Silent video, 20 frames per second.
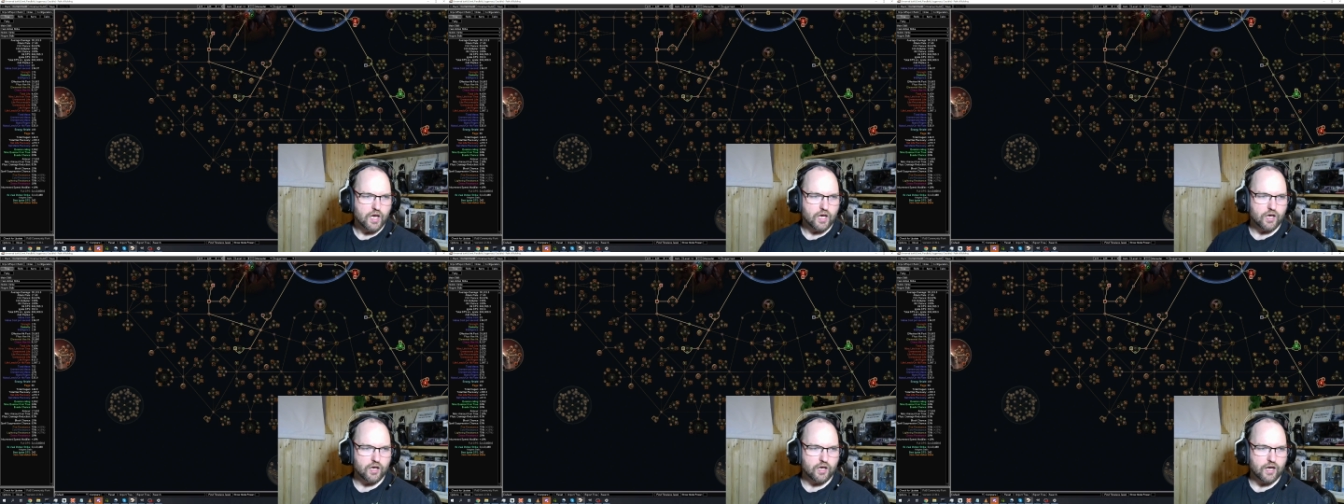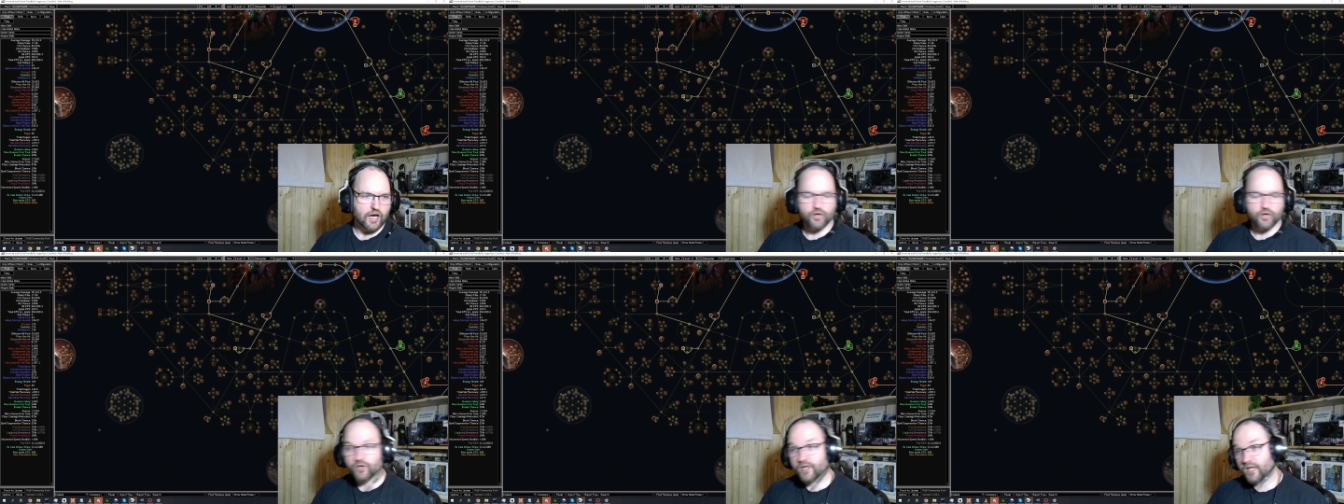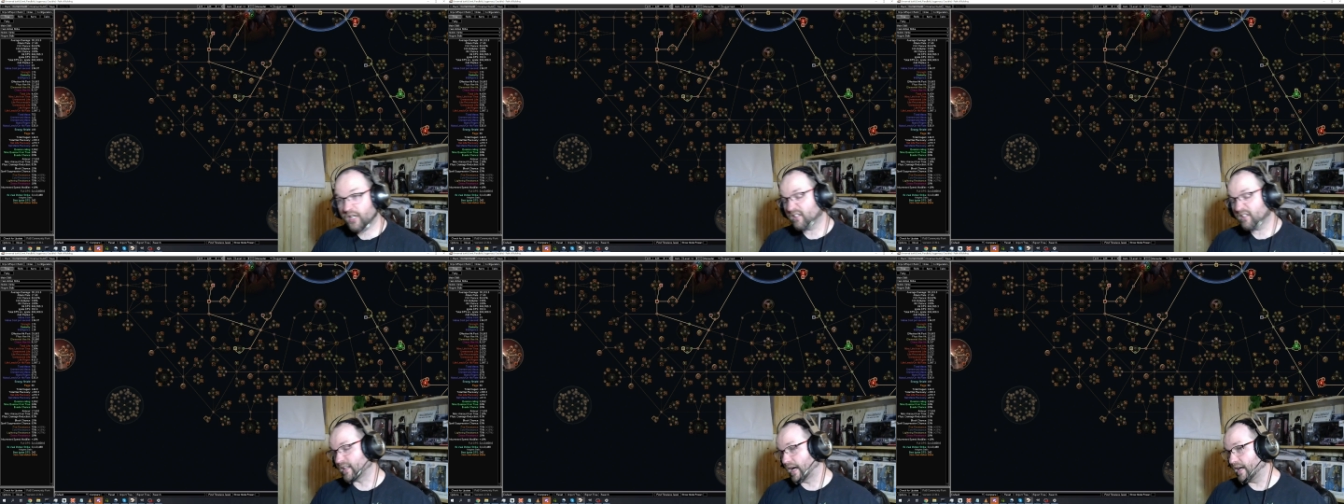I could
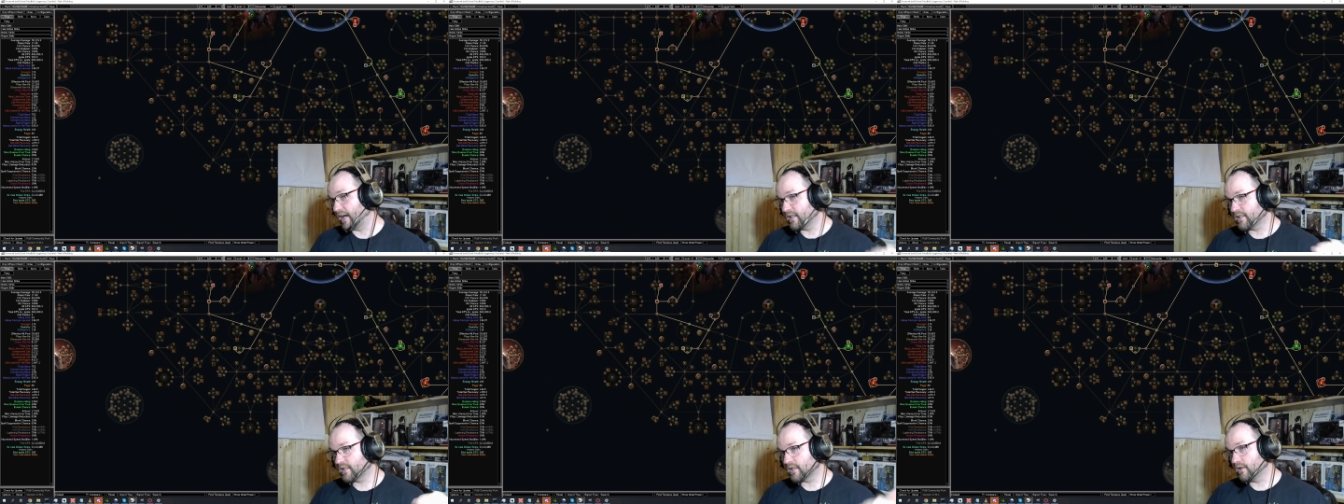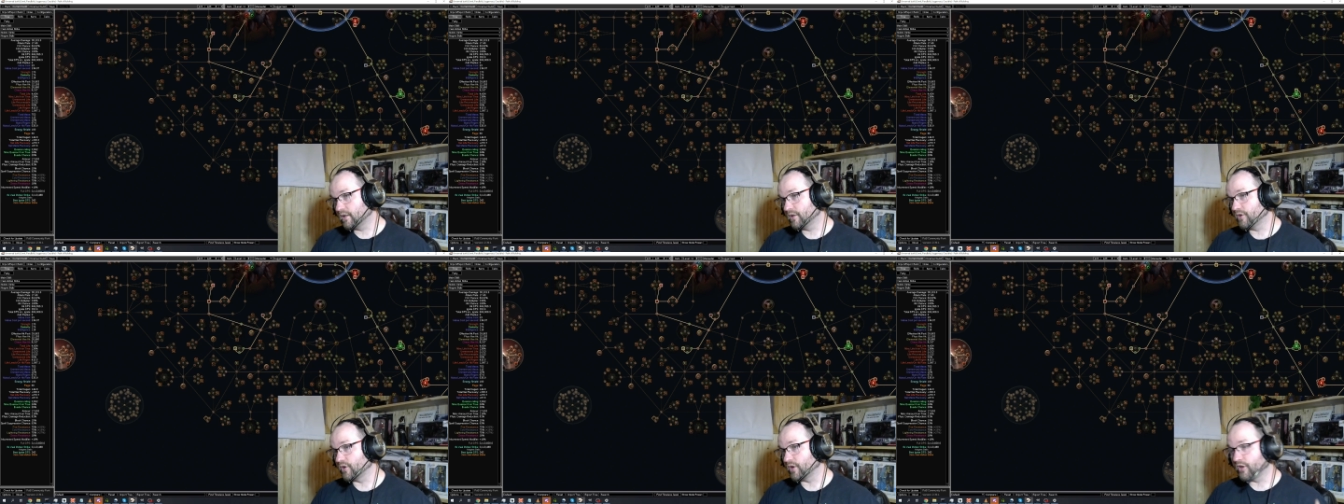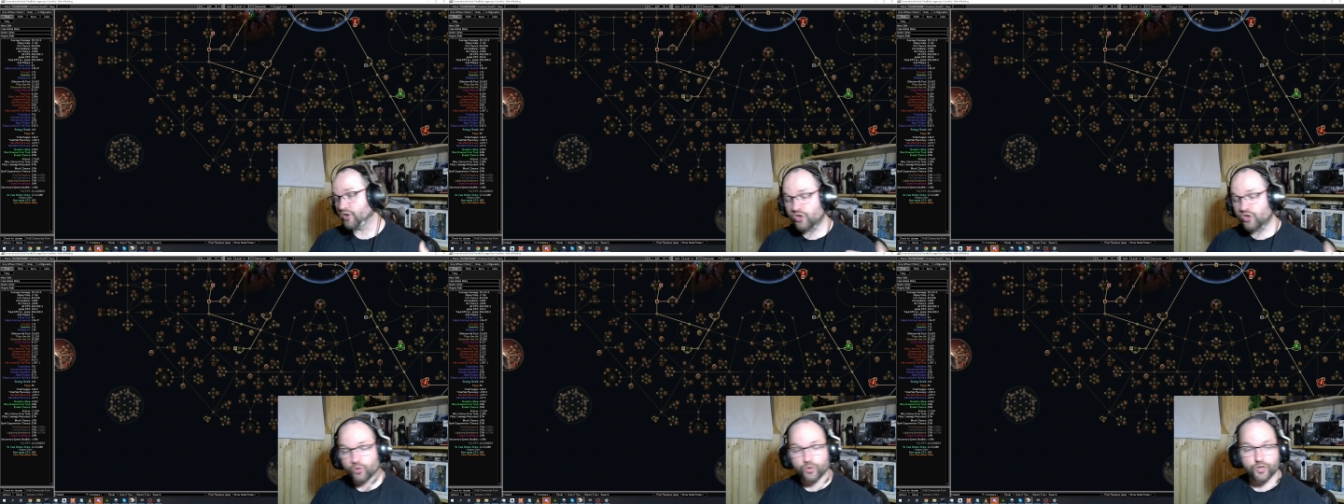get a Dying Sun to
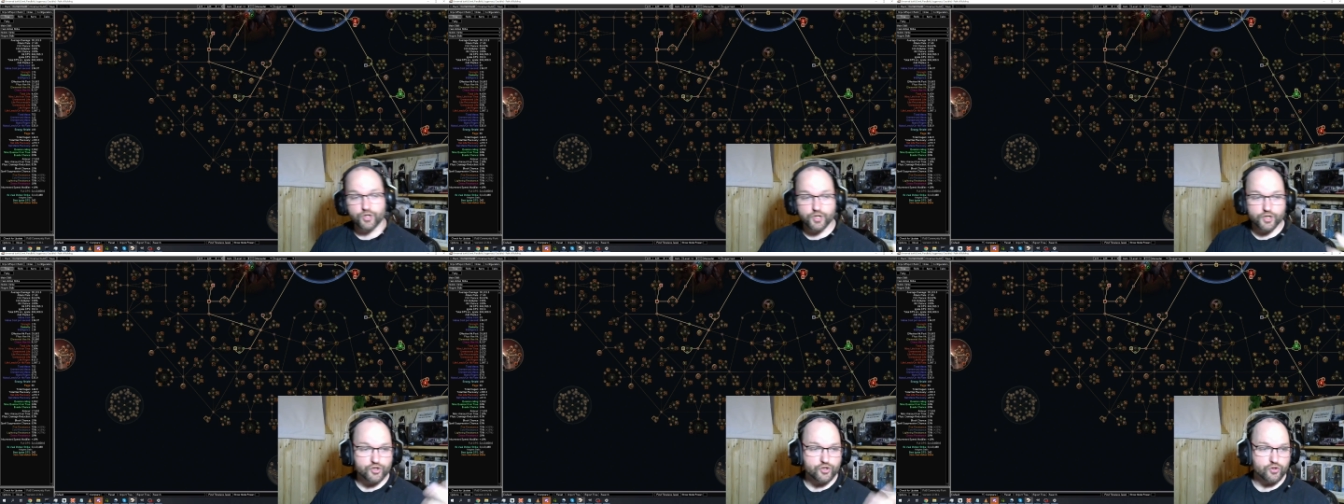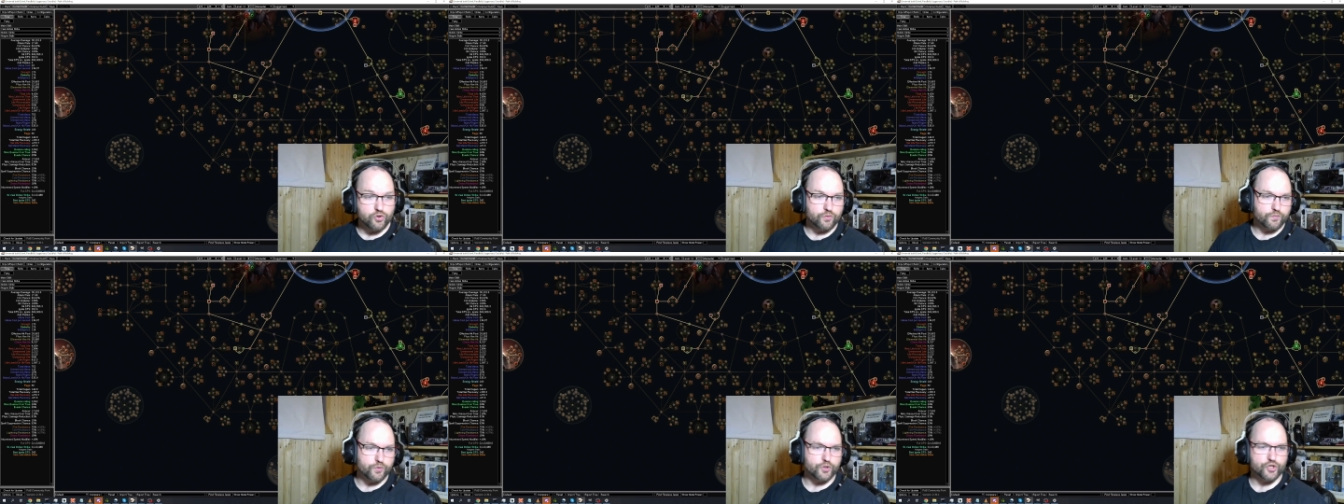get 2 additional